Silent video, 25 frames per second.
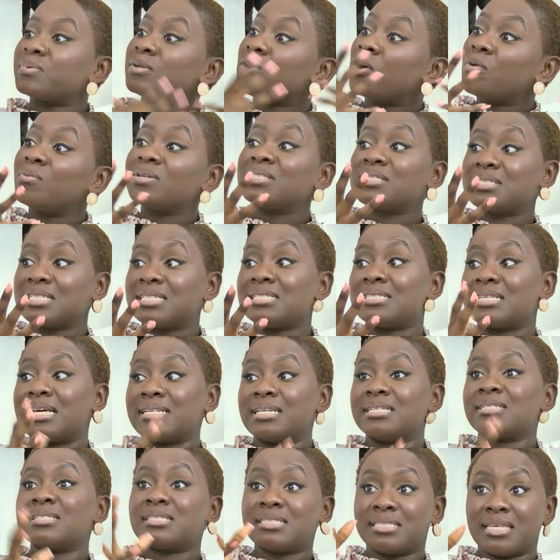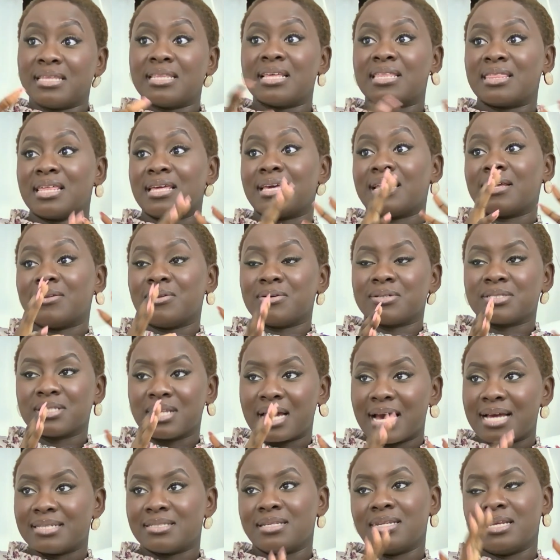But no one sees that. They just see, they think it looks
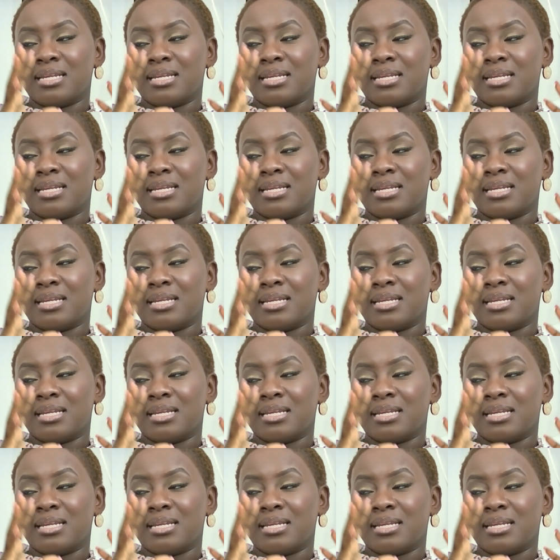nice,